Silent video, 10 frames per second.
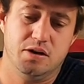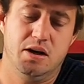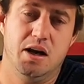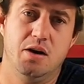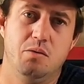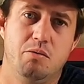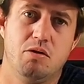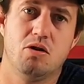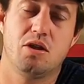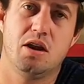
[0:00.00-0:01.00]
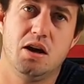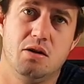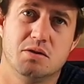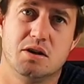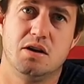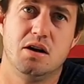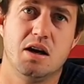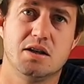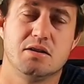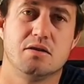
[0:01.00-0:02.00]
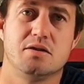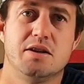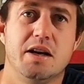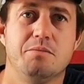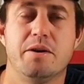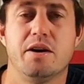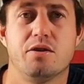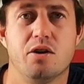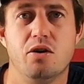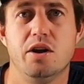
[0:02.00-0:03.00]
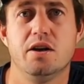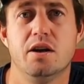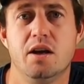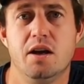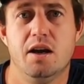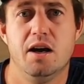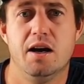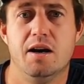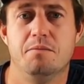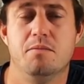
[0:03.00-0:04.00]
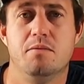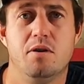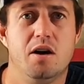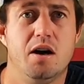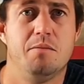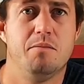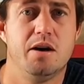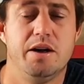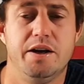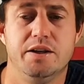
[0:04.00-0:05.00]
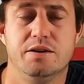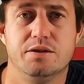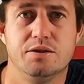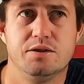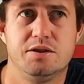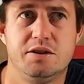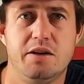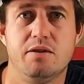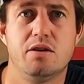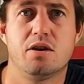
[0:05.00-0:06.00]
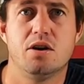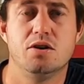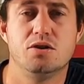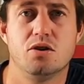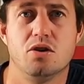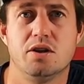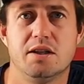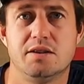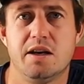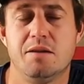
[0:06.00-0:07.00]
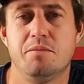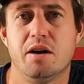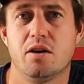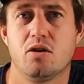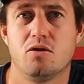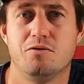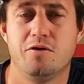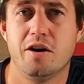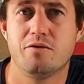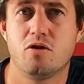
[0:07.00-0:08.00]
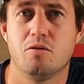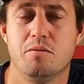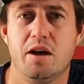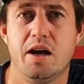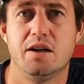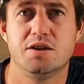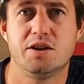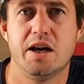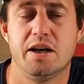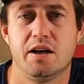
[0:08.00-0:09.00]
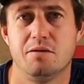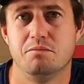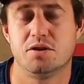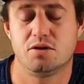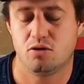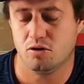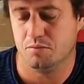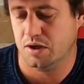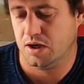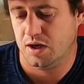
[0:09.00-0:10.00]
And when we got there, there was a nice little sandbank rolling. Um, I made seven throws on that sandbank. I got five cob and a shad and I missed a cob